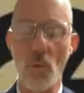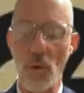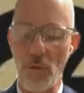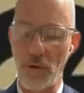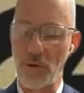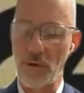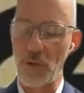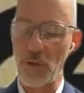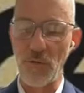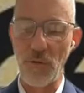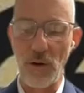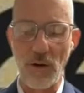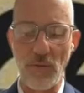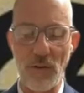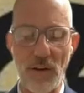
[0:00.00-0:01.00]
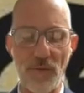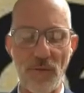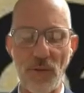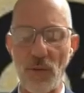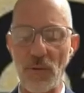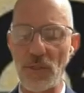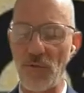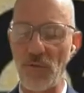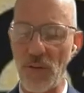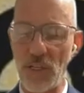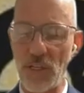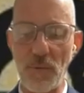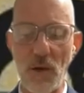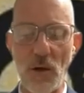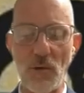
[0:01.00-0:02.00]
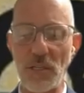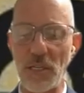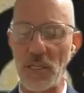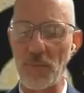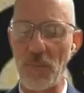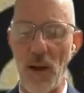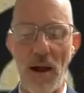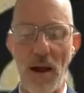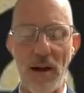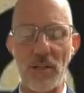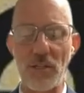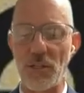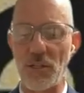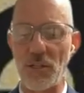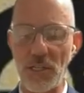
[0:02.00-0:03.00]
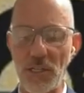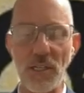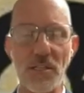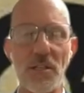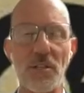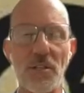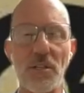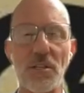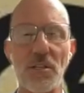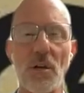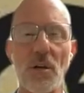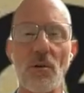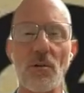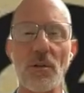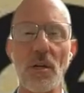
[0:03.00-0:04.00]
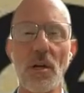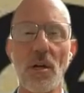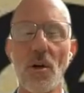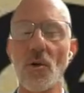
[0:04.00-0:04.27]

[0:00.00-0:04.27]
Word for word: whether it's your sphere of influence, FISBOs, expired, just listed, just sold,